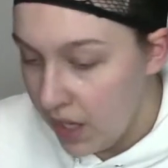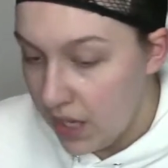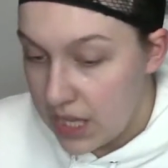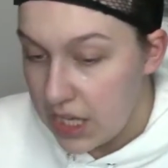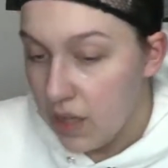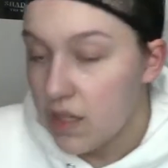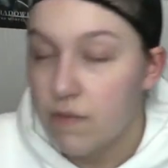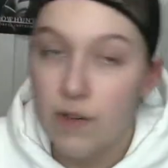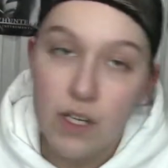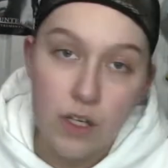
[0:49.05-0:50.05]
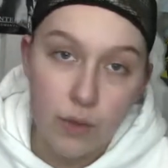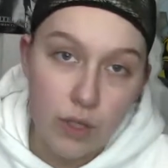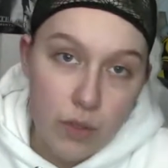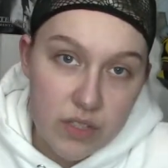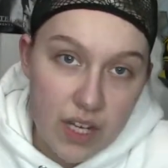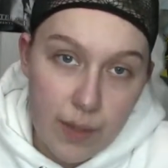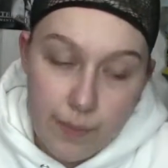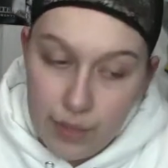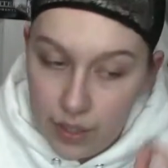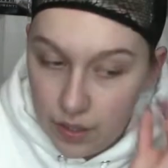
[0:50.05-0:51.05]
until this video goes up,
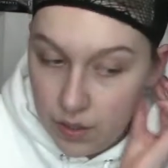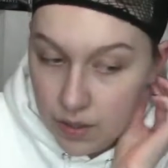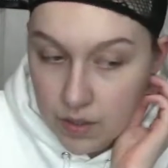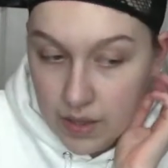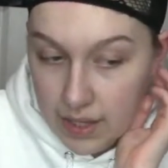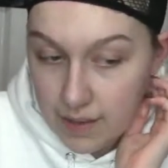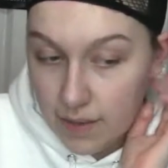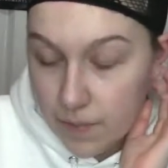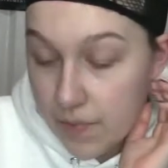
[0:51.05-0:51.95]
then